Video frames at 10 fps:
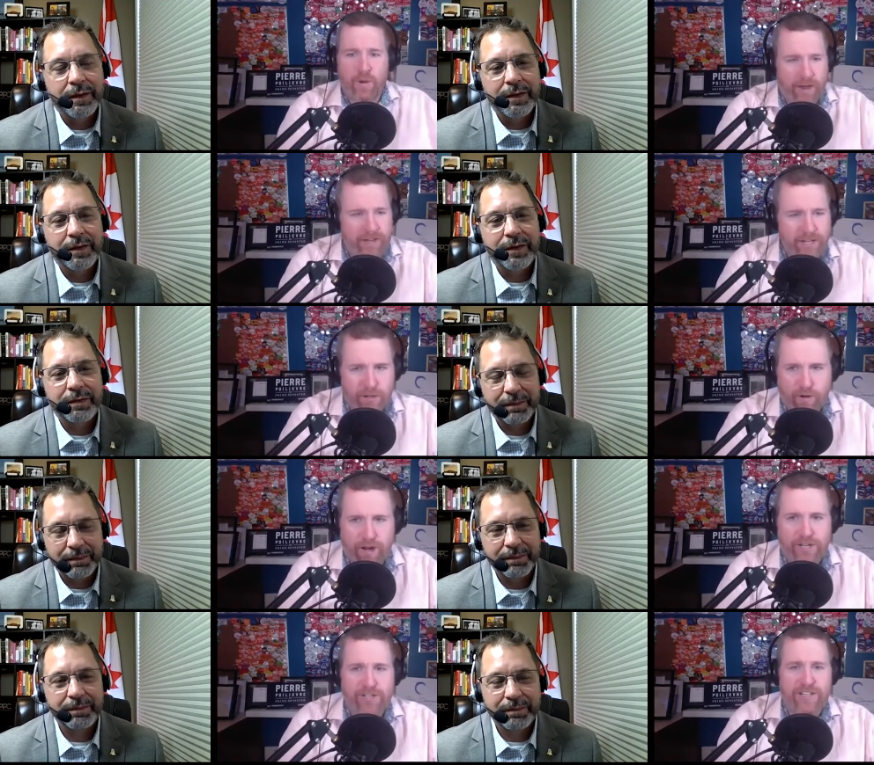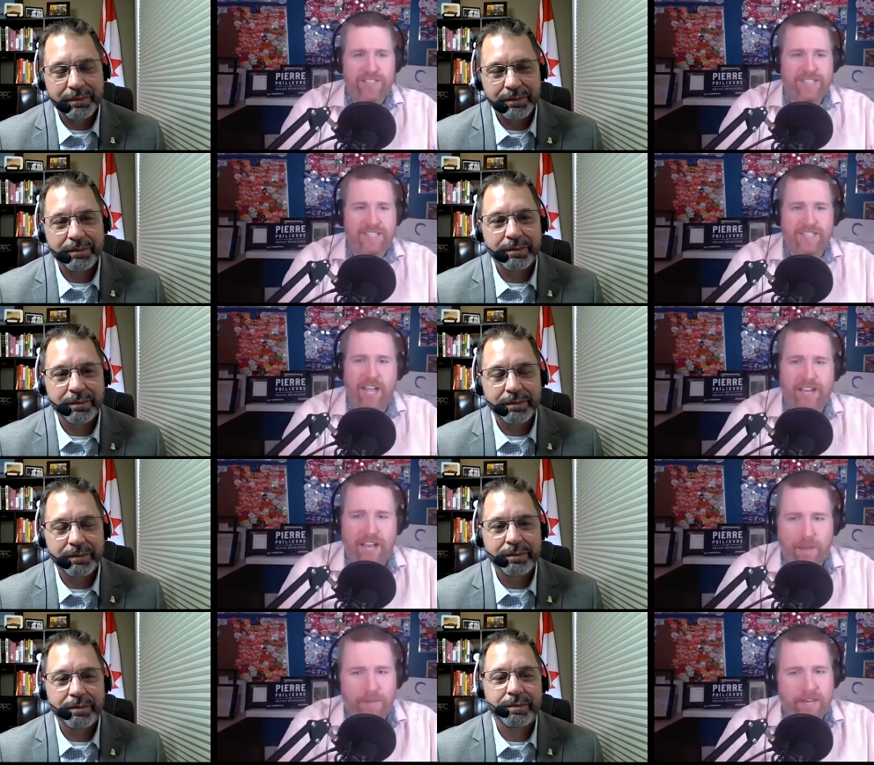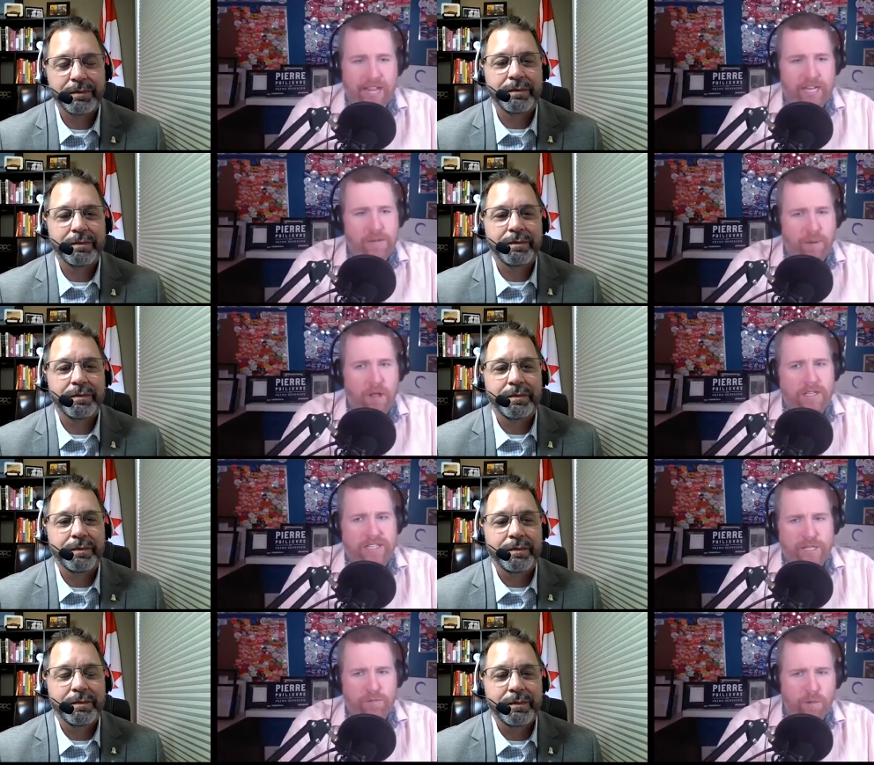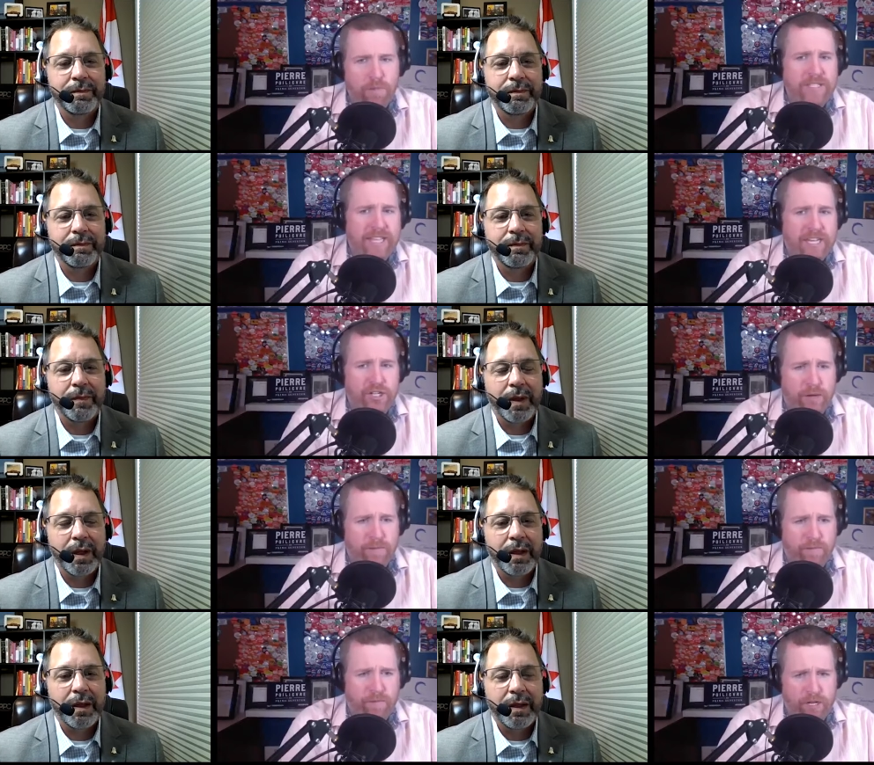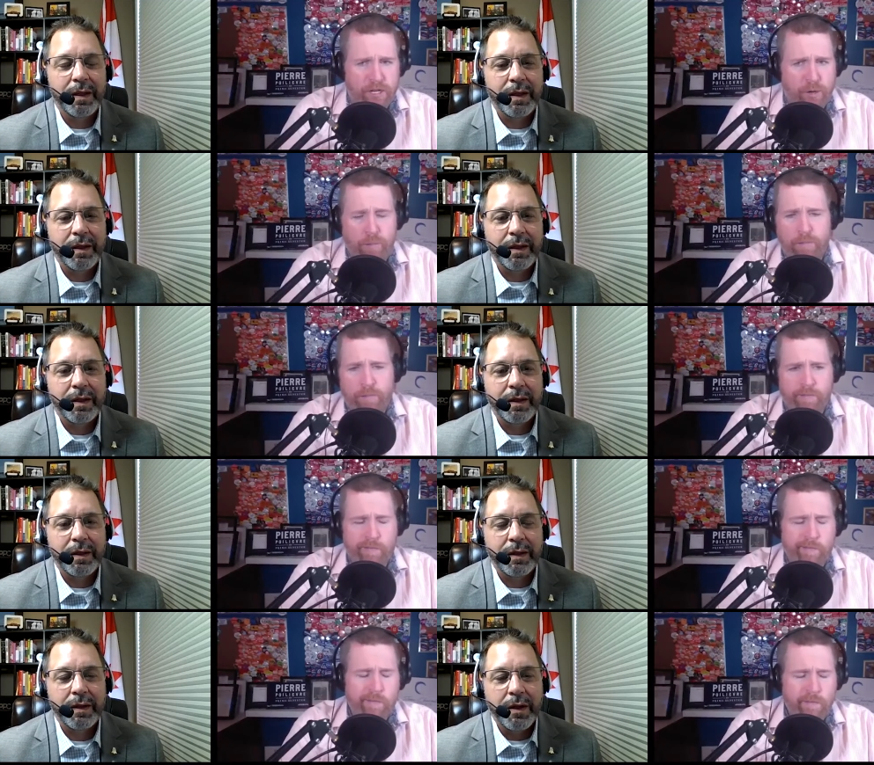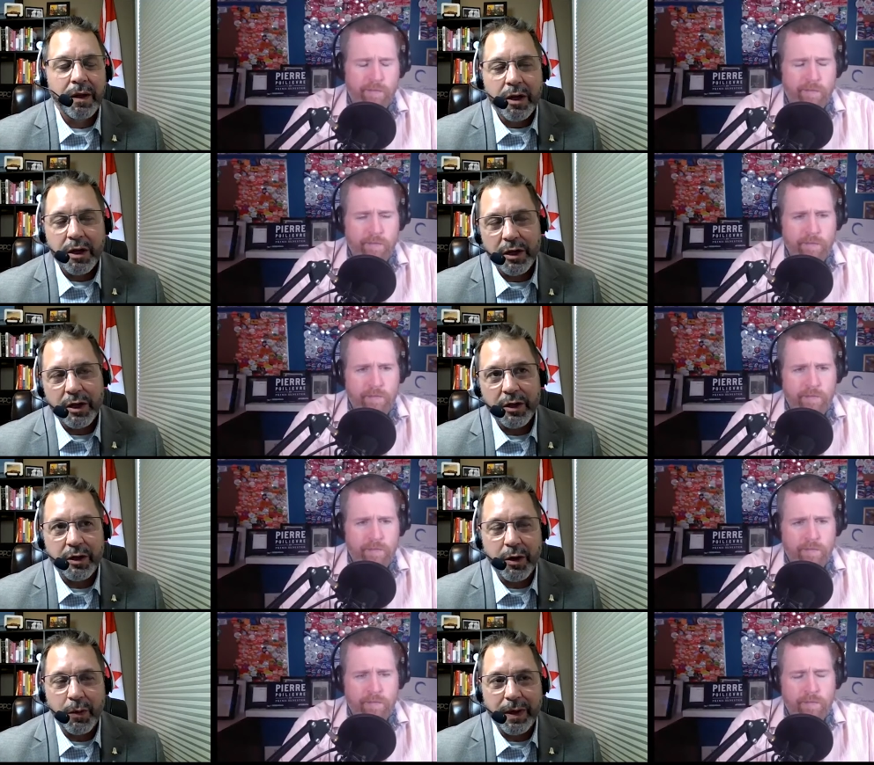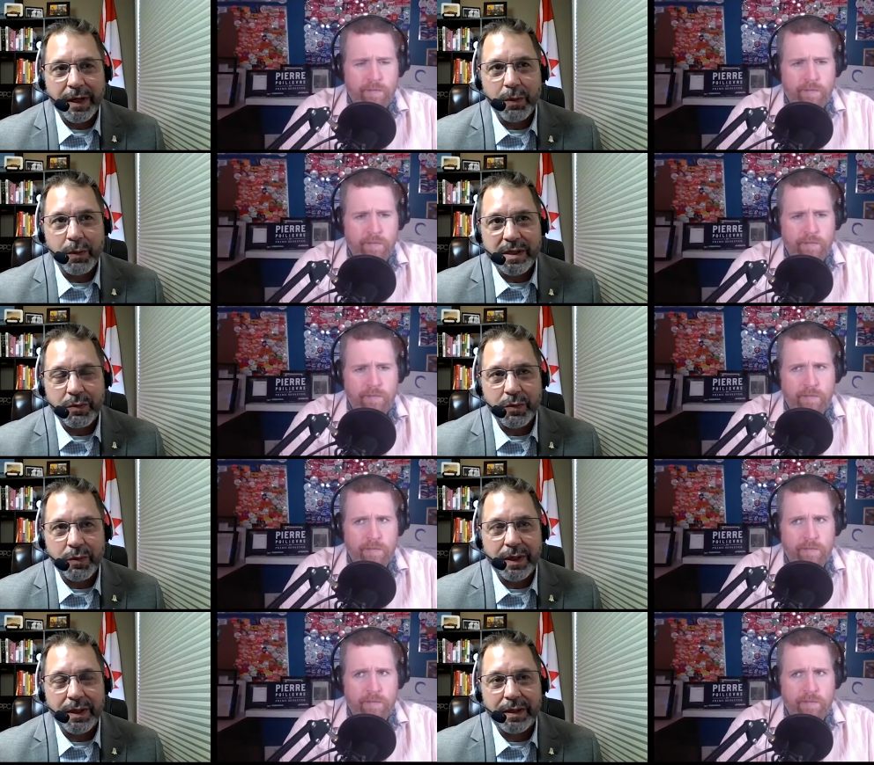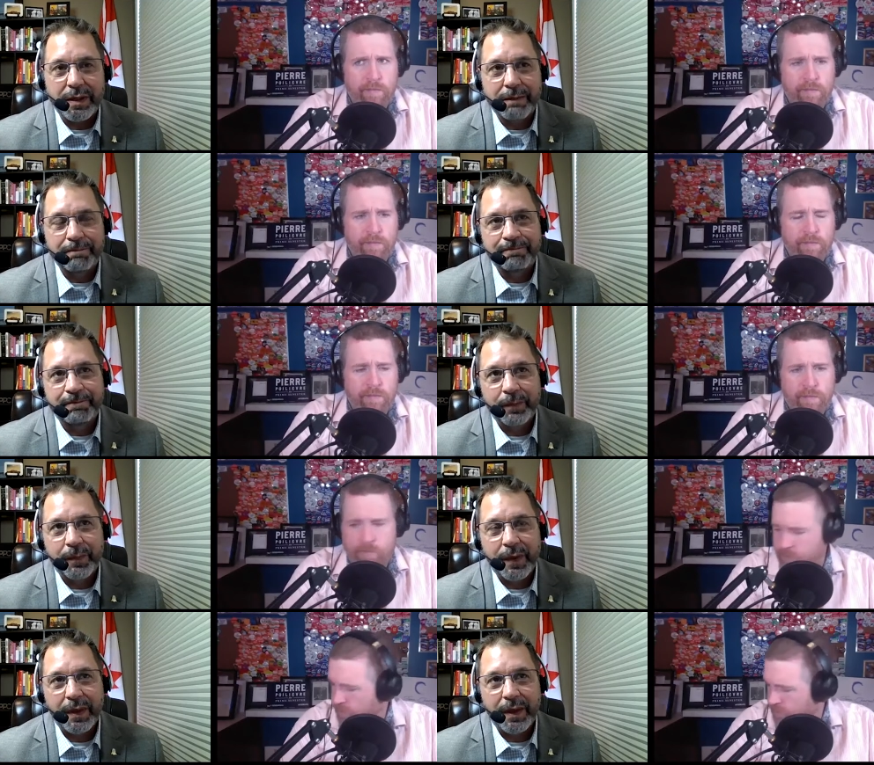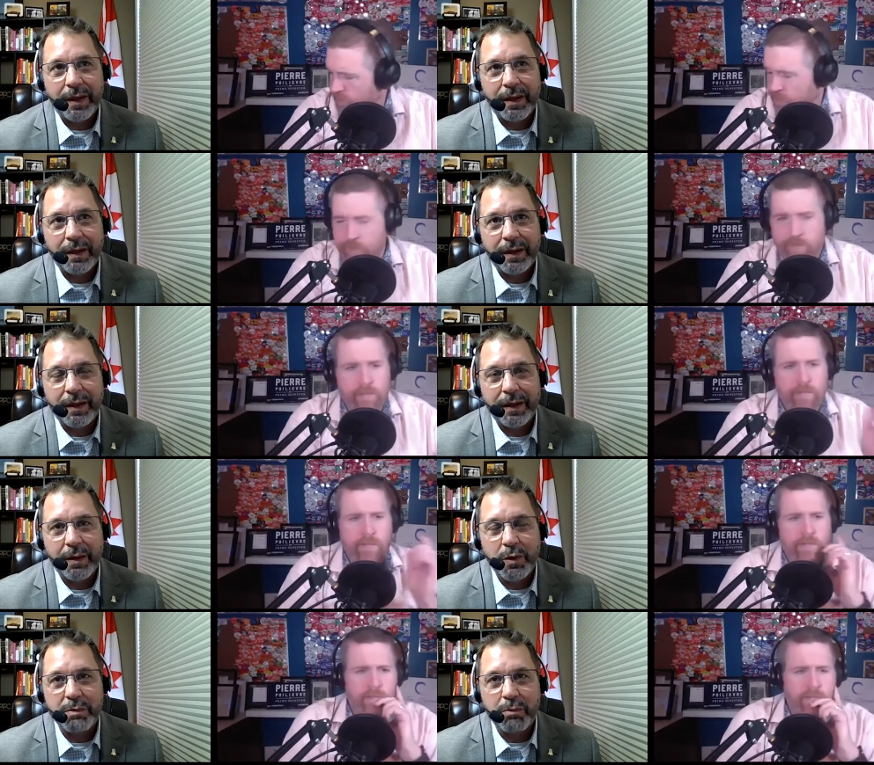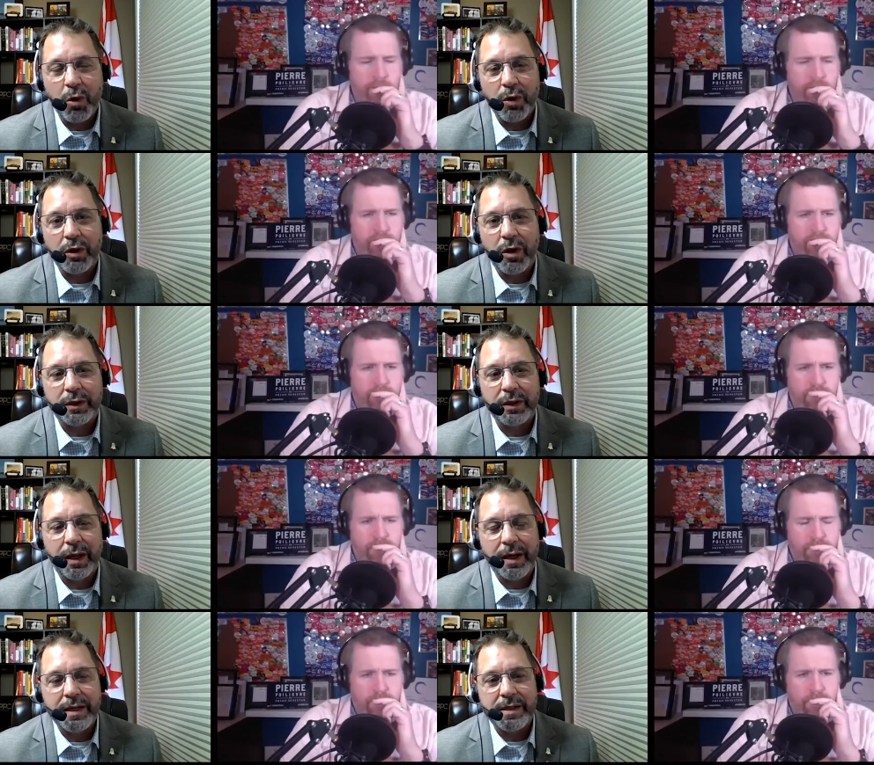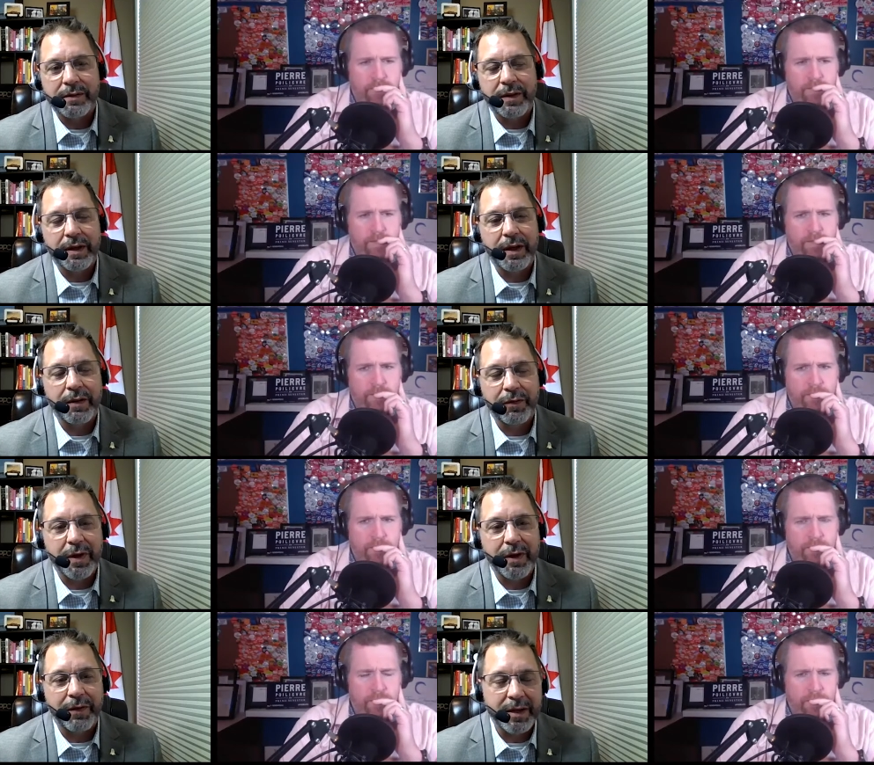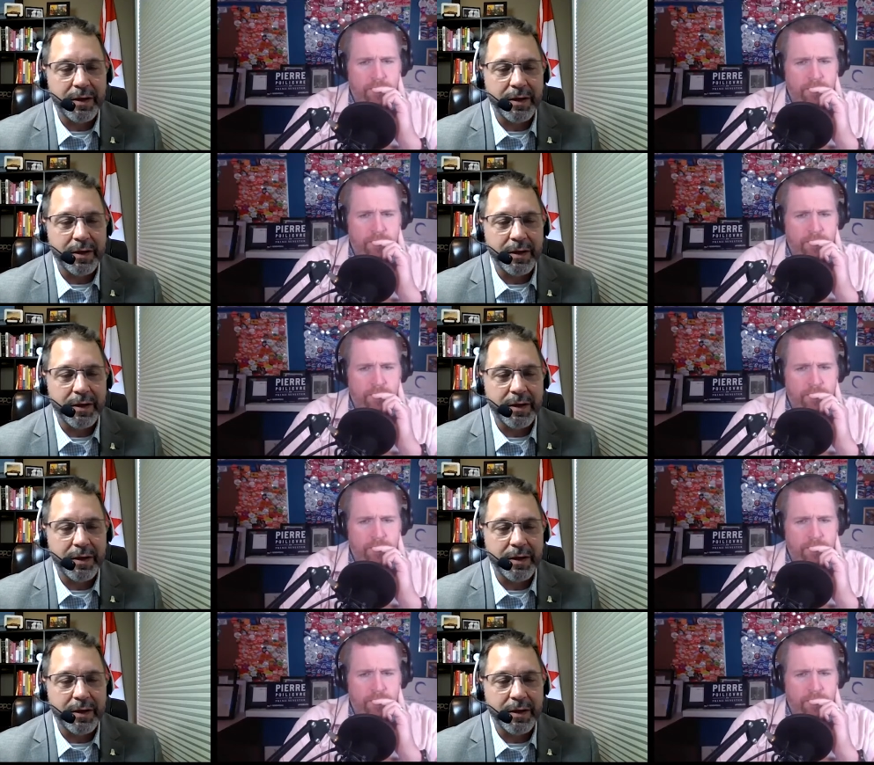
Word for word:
Speaker 1: who went into the corrections, decide, I'm going to get into politics? What was that jump for you?
Speaker 2: You know what? It wasn't, it was more along the lines of, if I